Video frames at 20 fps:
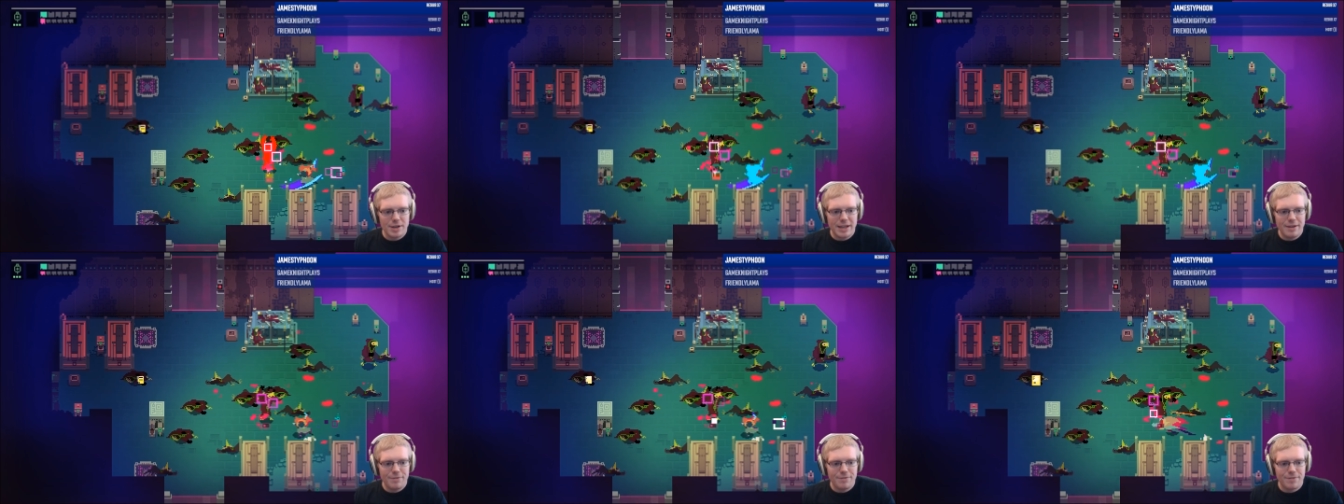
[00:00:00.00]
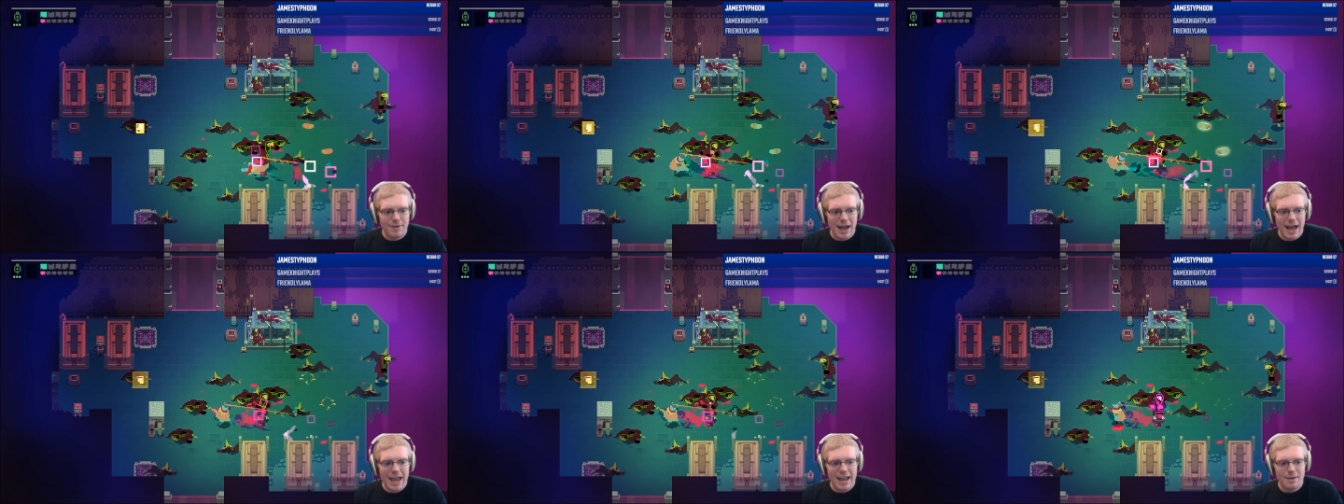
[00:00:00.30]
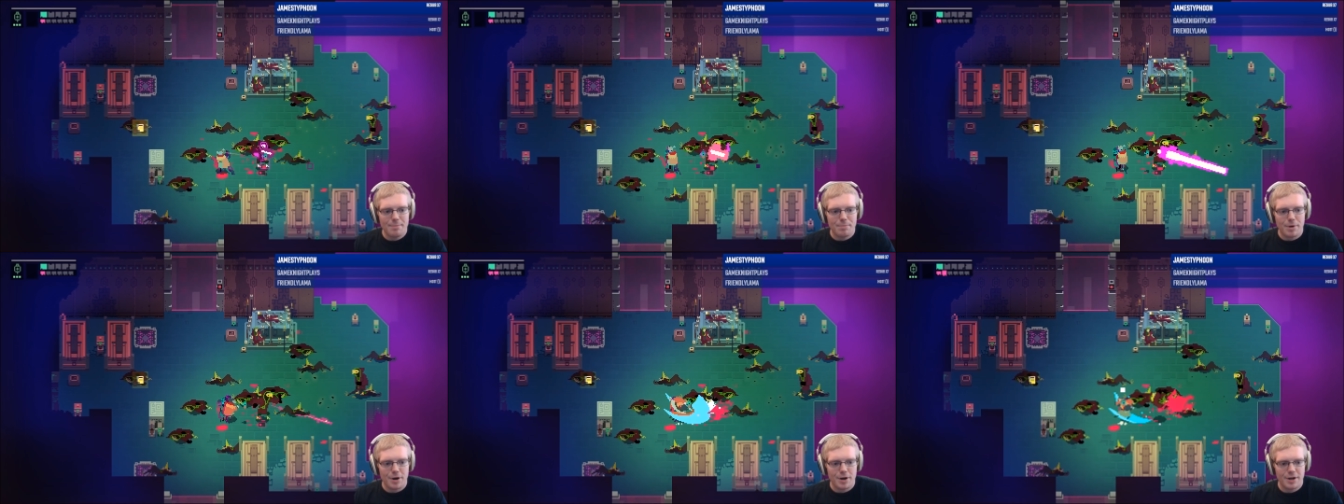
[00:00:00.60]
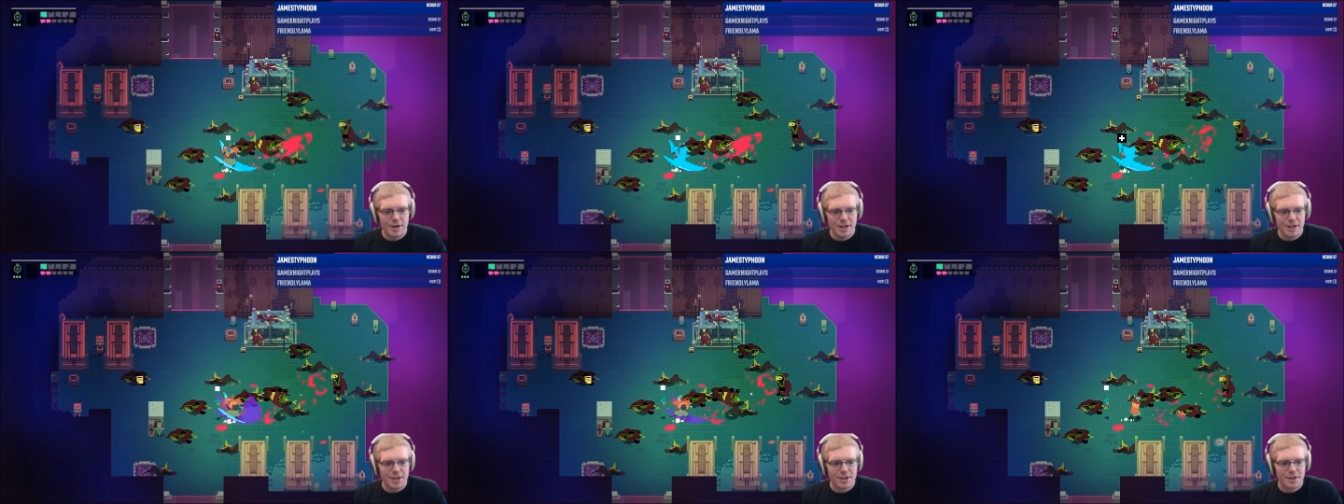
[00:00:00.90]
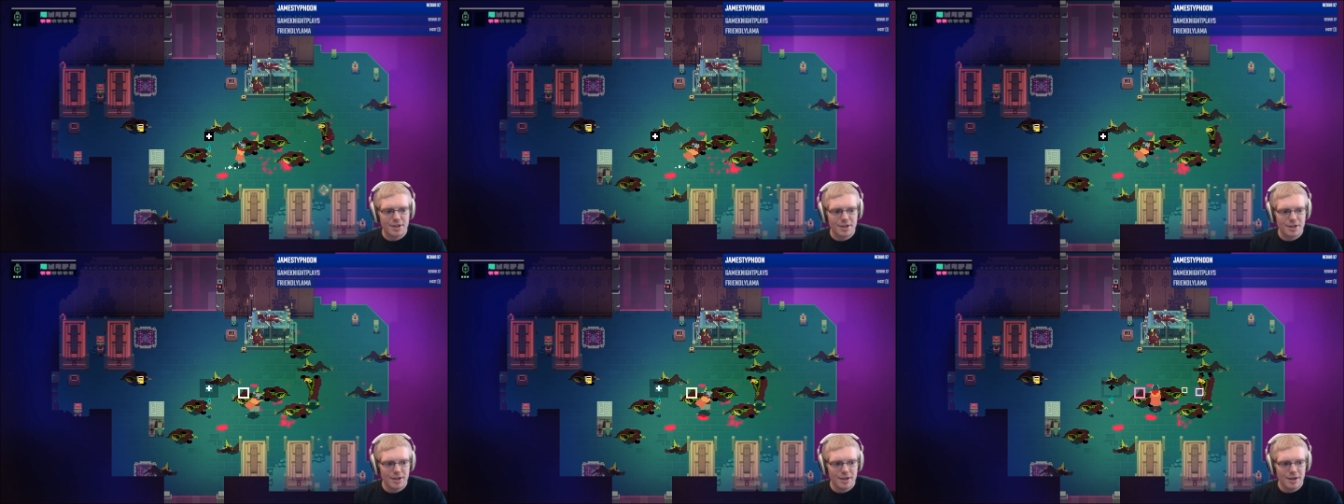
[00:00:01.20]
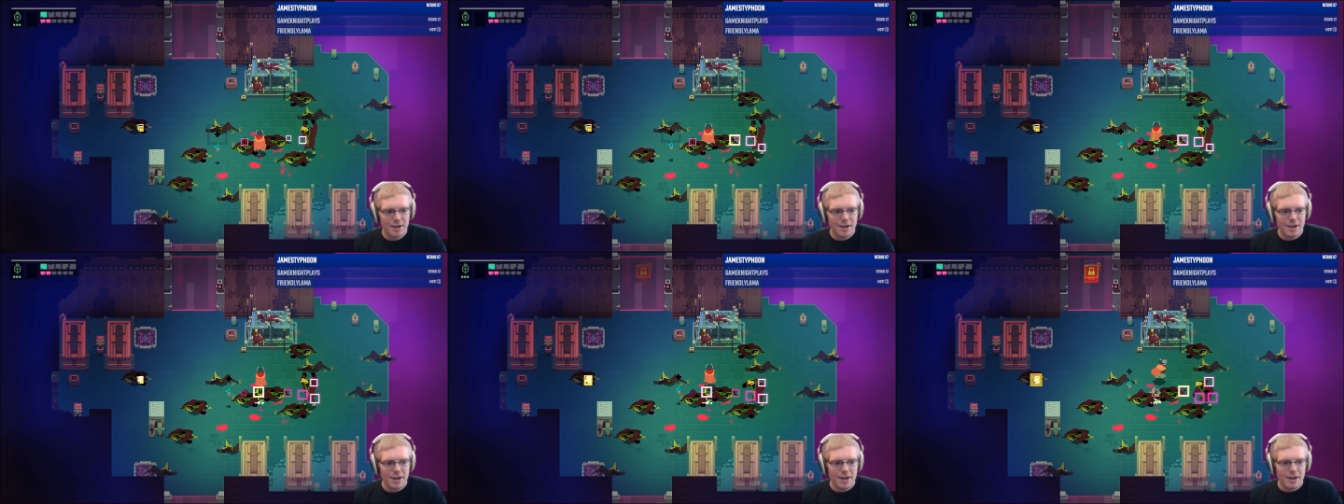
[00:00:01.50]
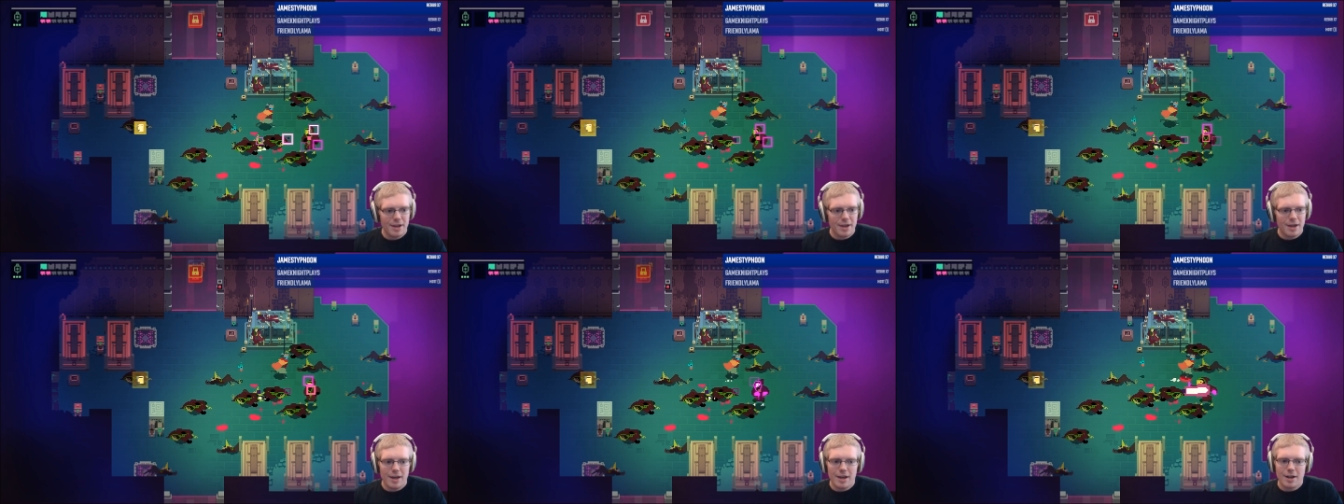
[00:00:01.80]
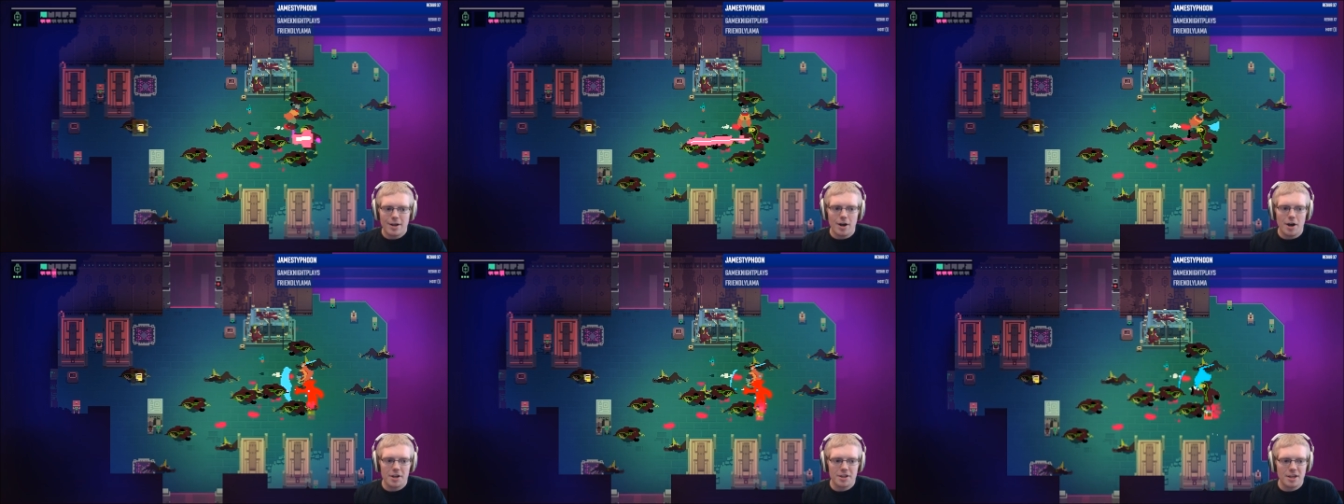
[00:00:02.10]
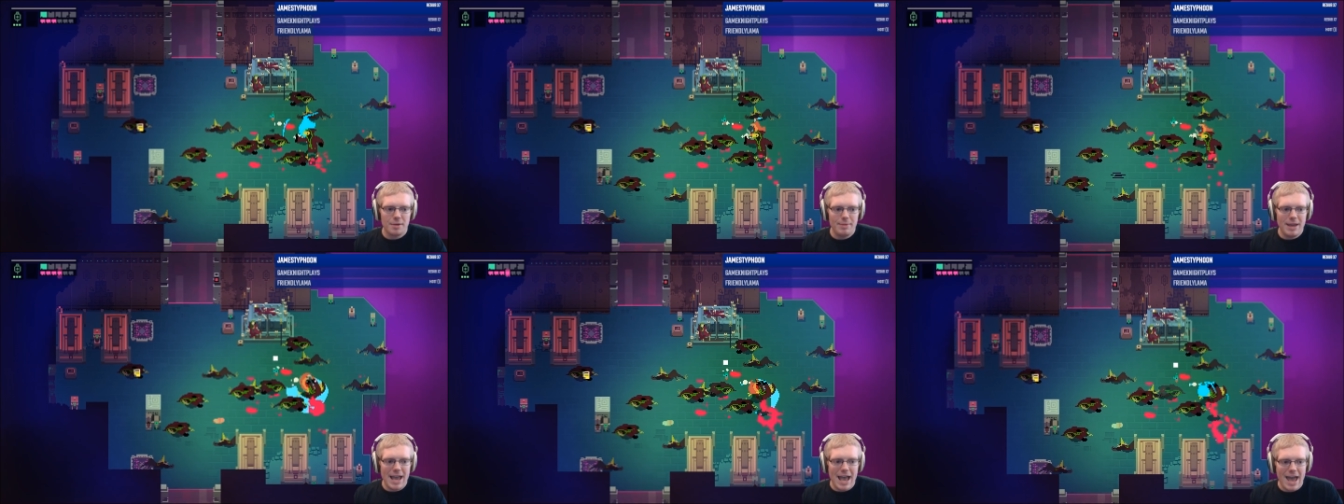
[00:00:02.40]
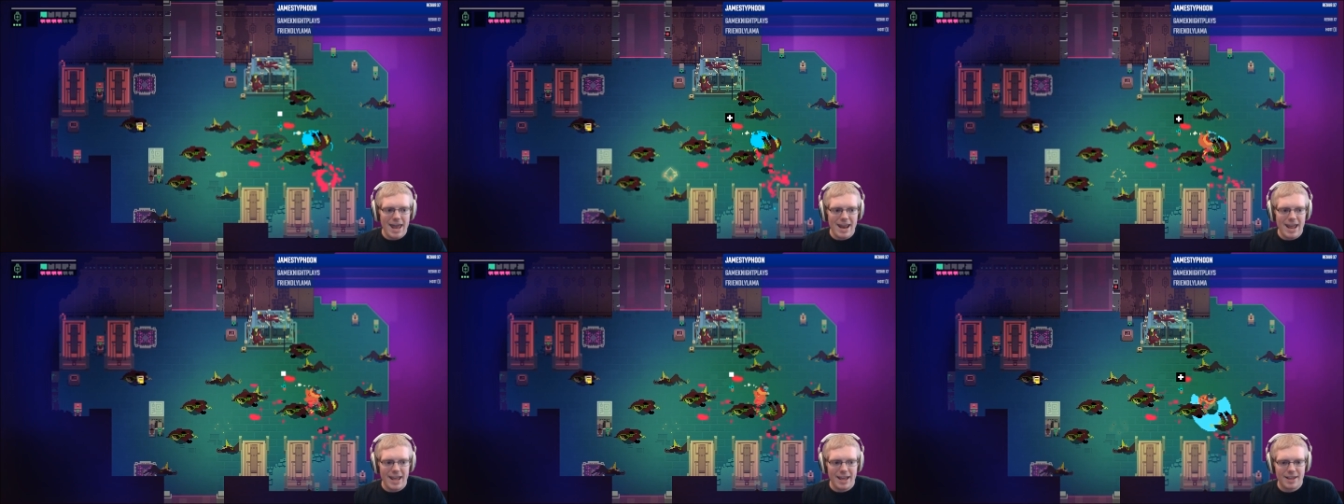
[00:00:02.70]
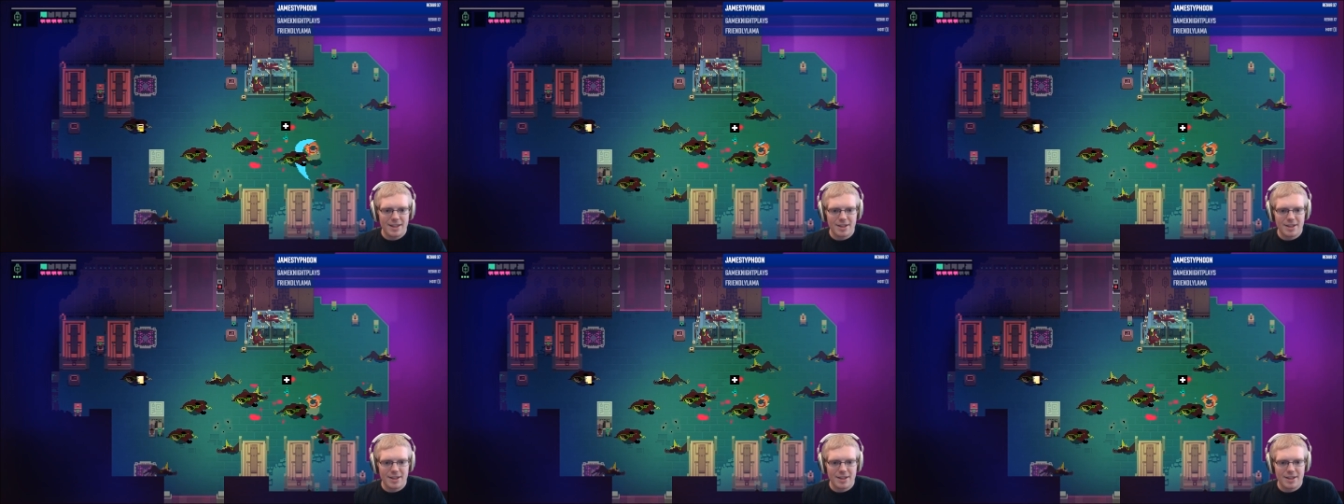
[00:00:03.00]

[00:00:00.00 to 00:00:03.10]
flying bird is causing me a headache.